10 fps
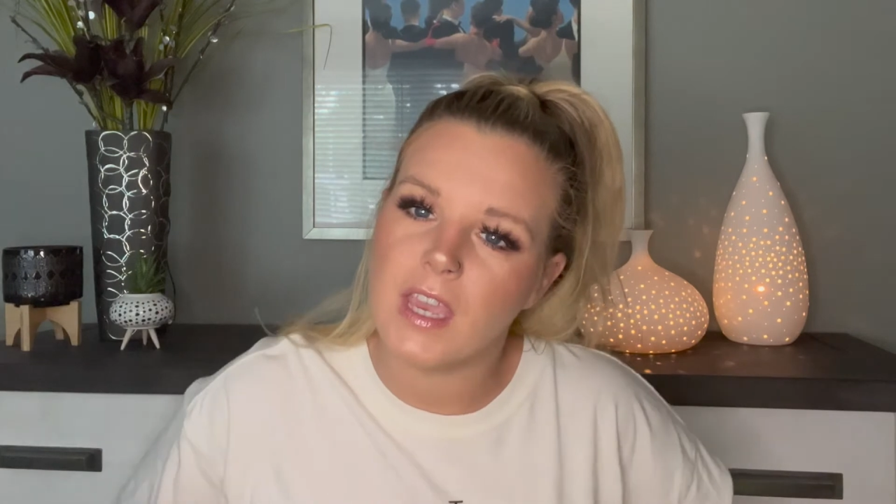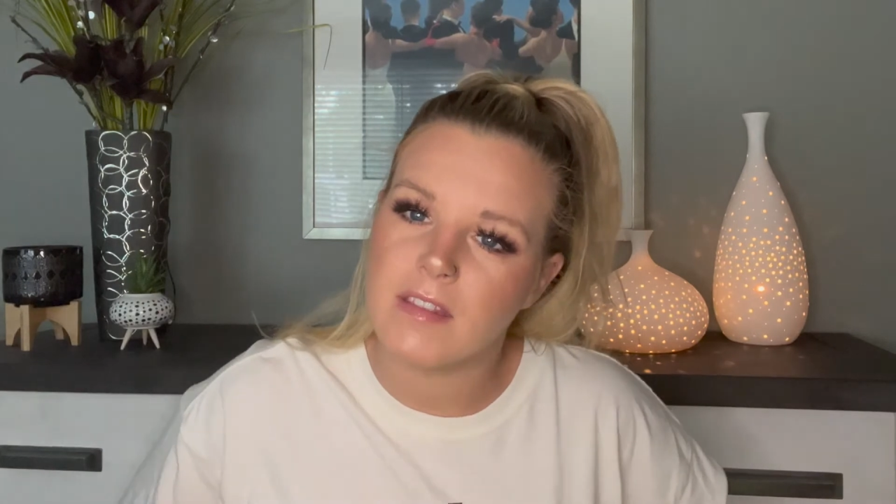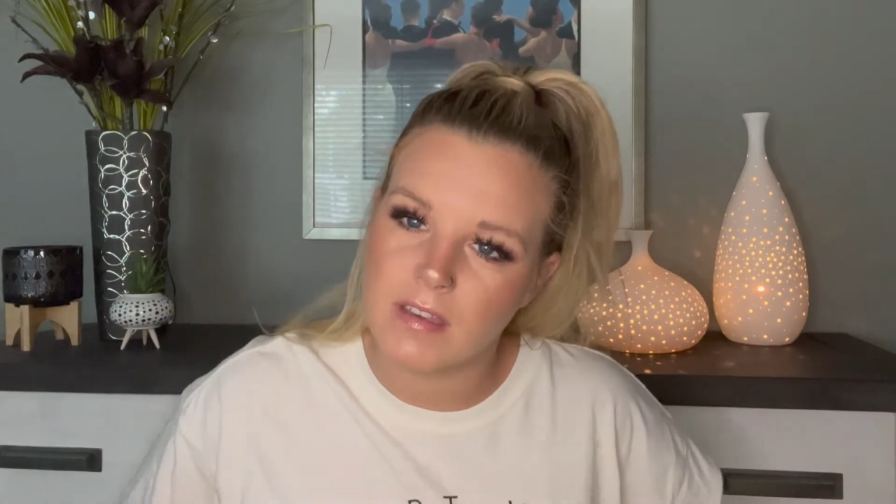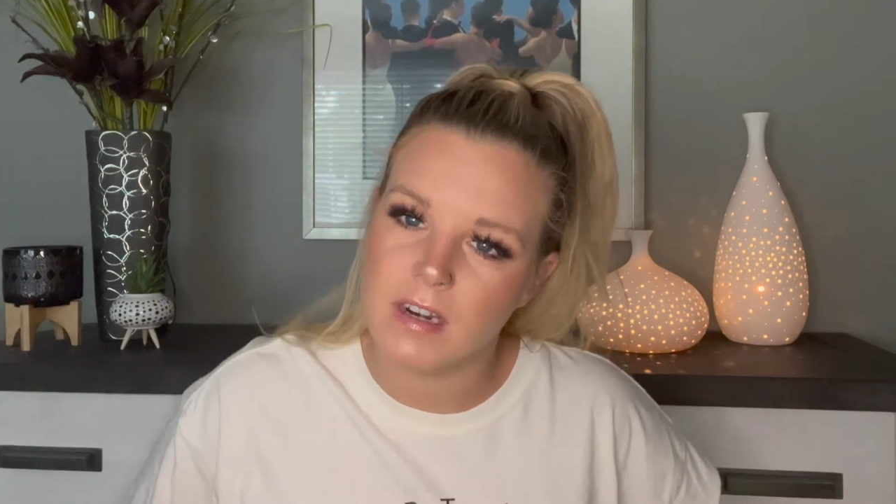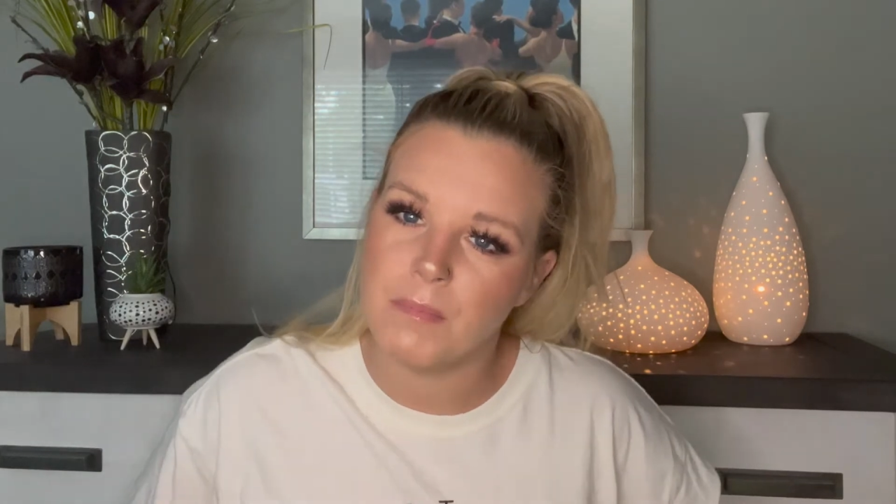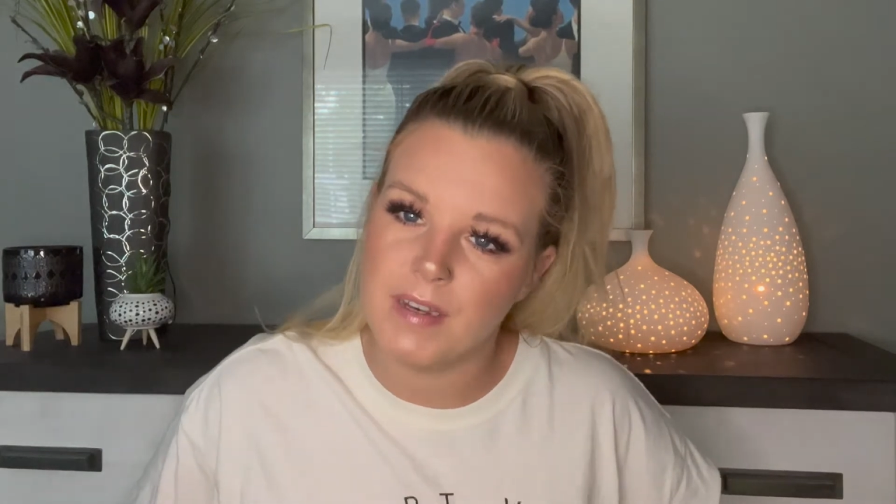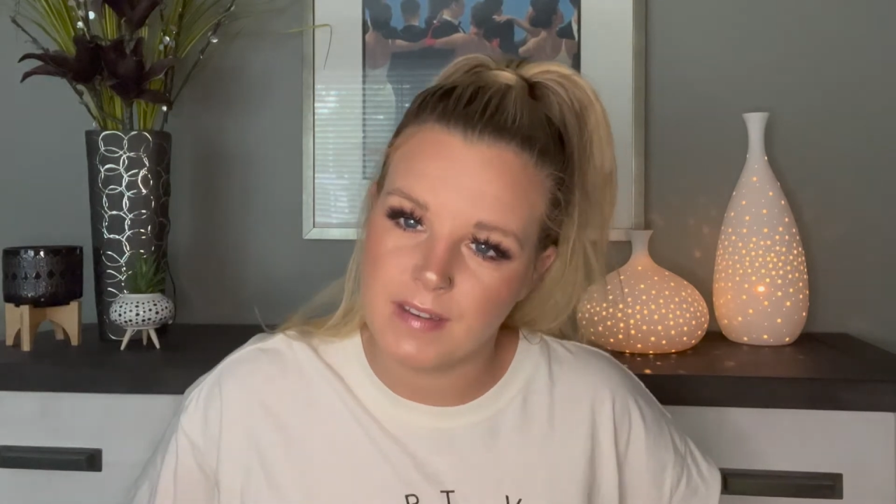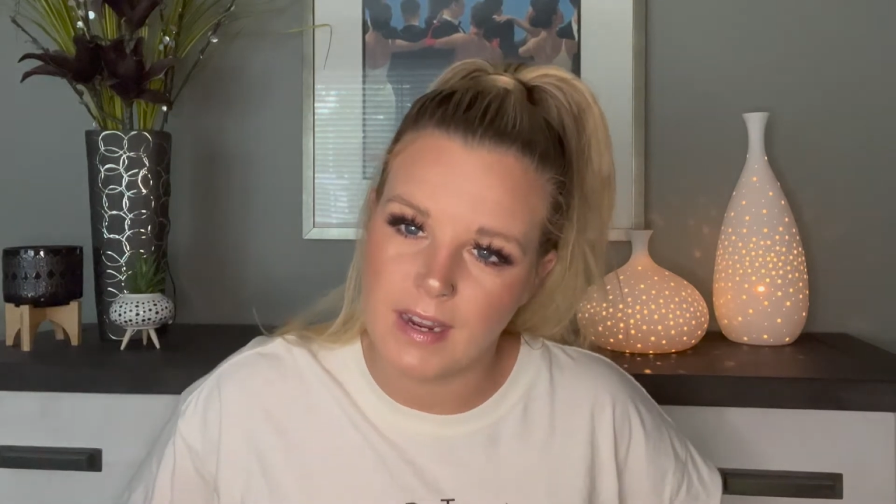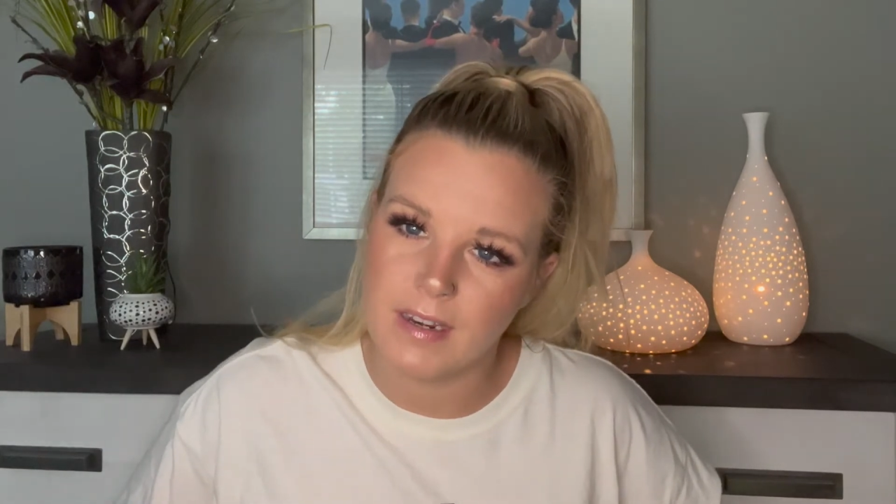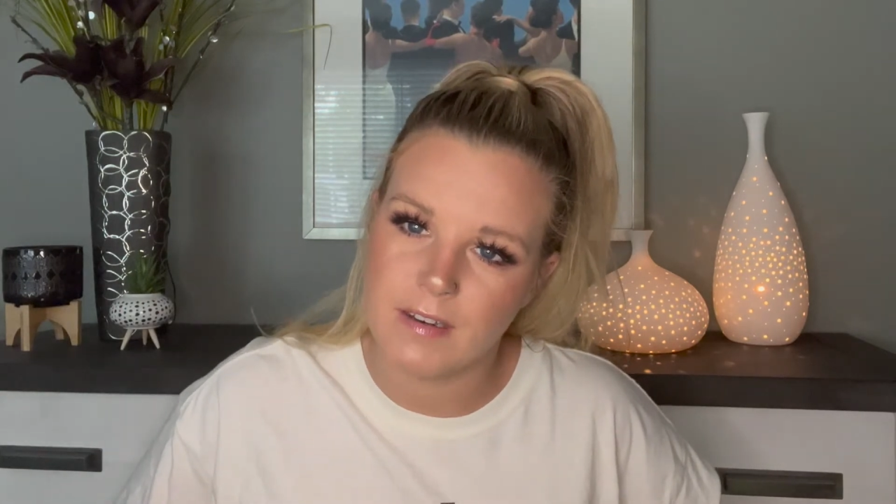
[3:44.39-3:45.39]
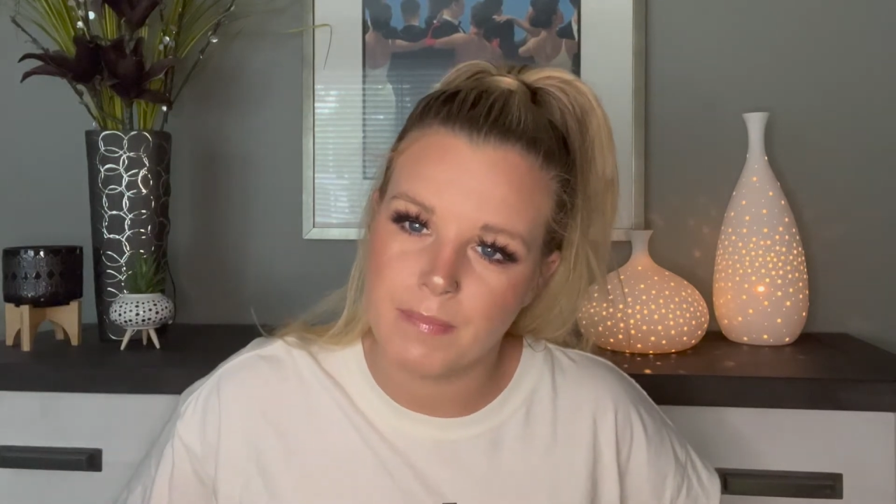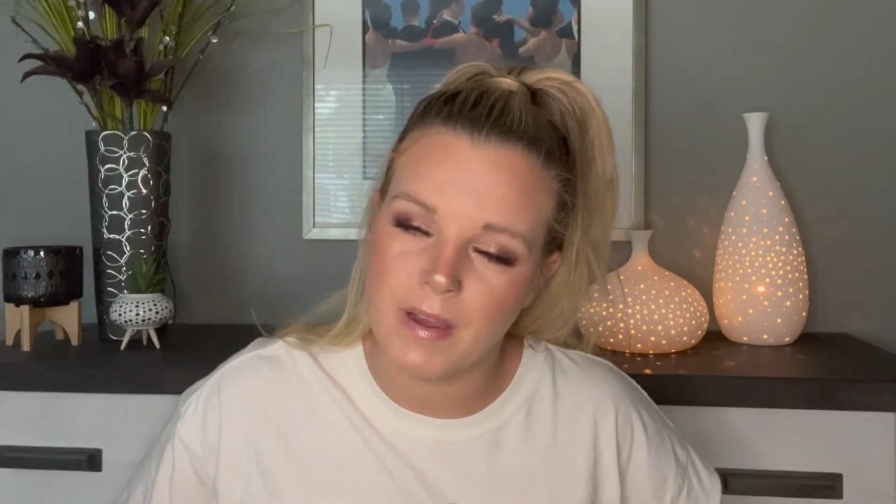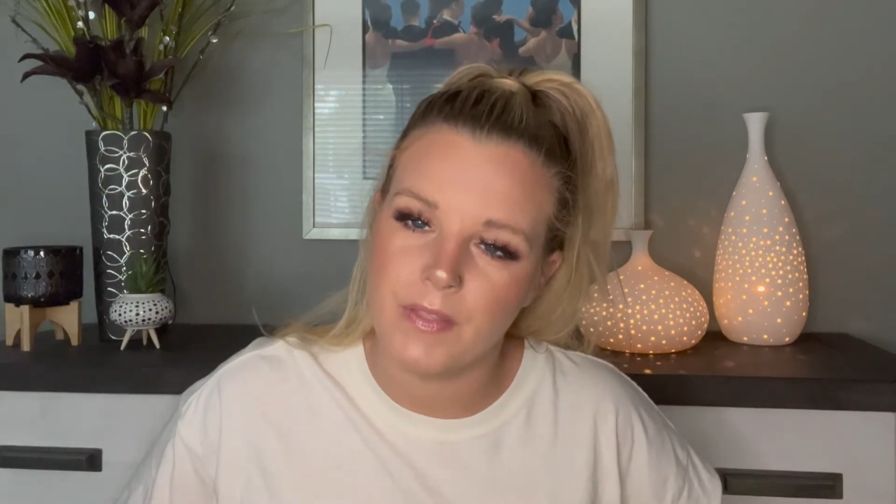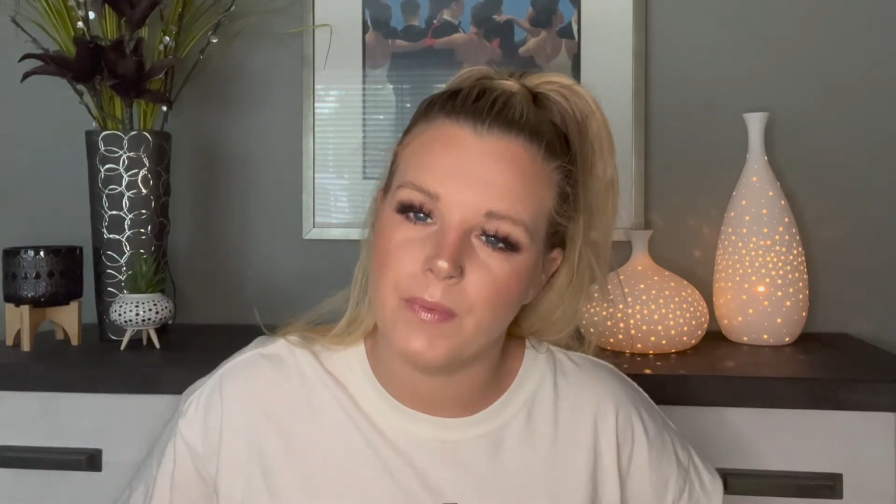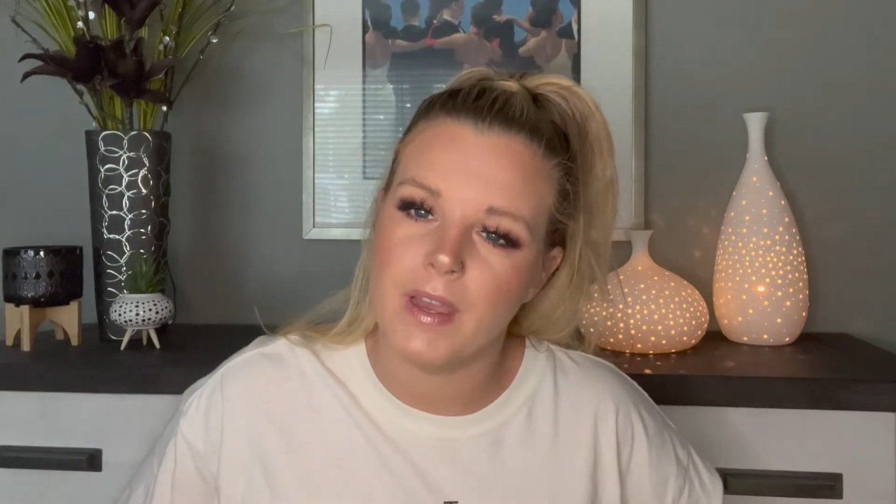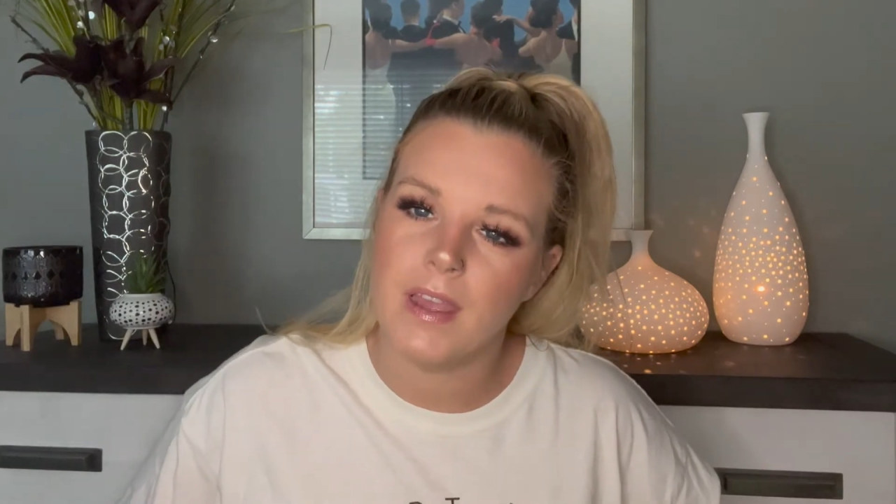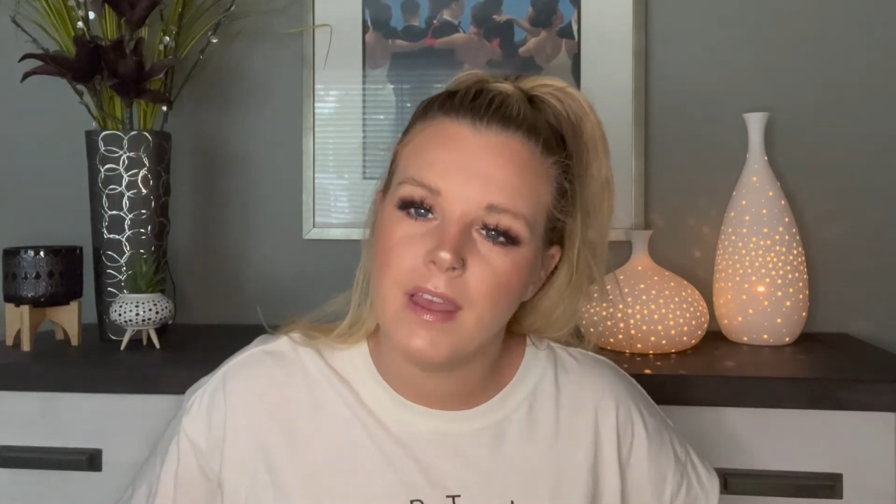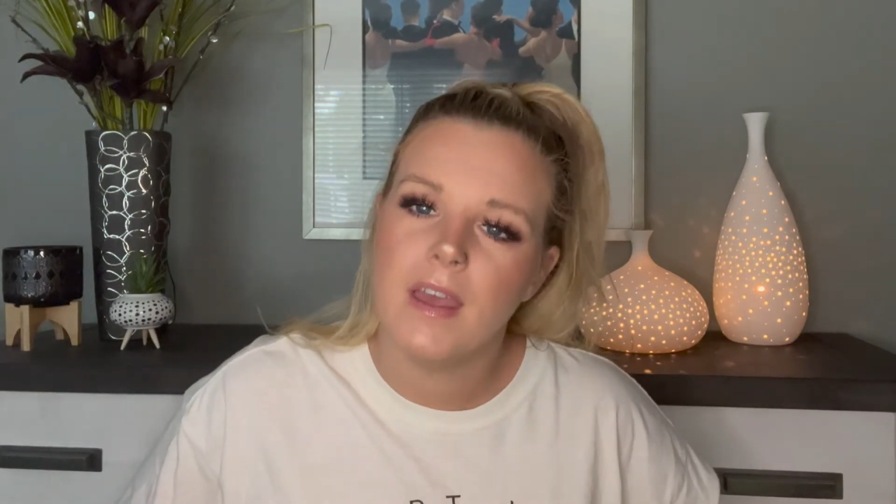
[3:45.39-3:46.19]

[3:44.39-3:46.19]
it's going to be tight, by the way.